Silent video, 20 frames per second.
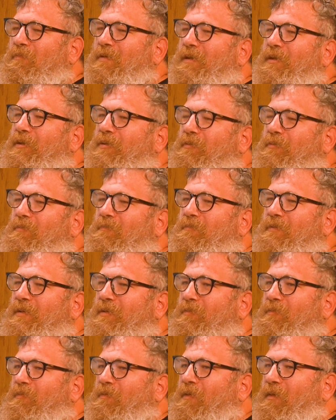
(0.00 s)
when you
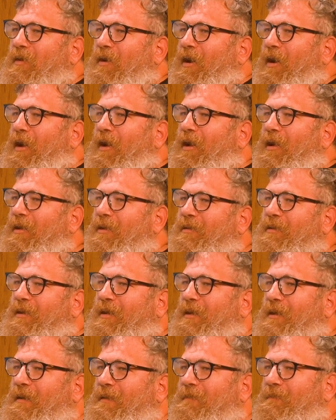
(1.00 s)
were on,
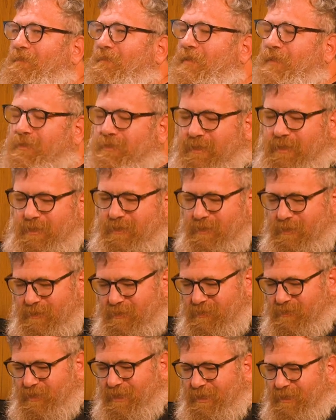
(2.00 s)
when you did
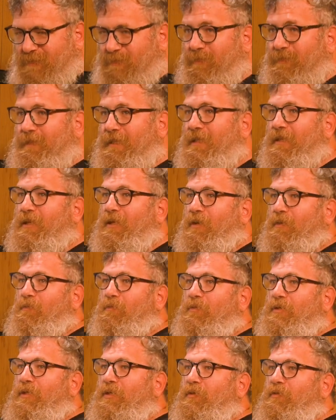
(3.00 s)
the Jackass movie,
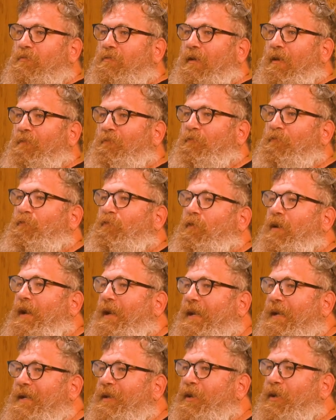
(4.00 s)
were you
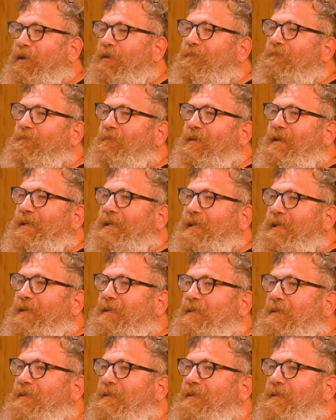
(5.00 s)
afraid of like